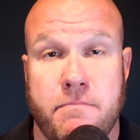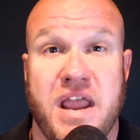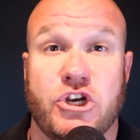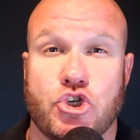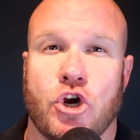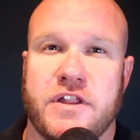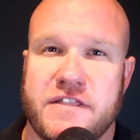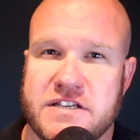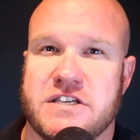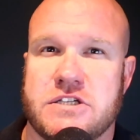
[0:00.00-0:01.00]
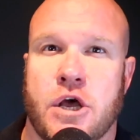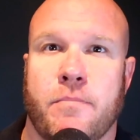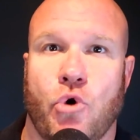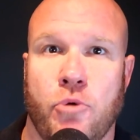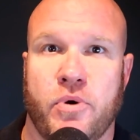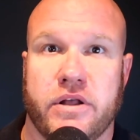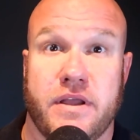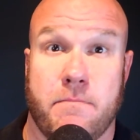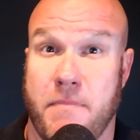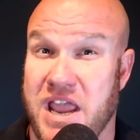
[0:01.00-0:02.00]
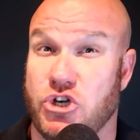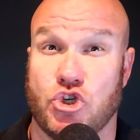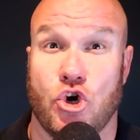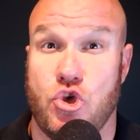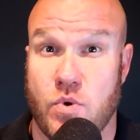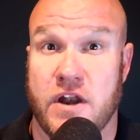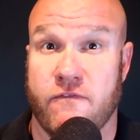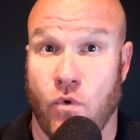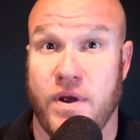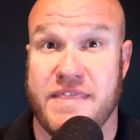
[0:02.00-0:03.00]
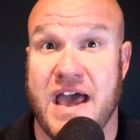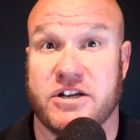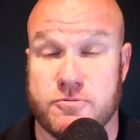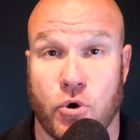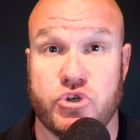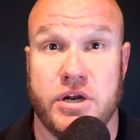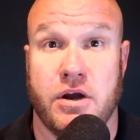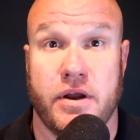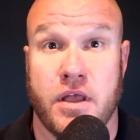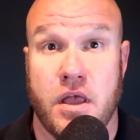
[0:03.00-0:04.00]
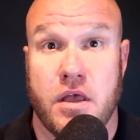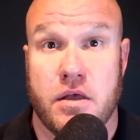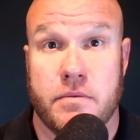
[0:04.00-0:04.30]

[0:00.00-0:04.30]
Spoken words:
and make sure that this is done appropriately and make sure you can avoid that expulsion hearing.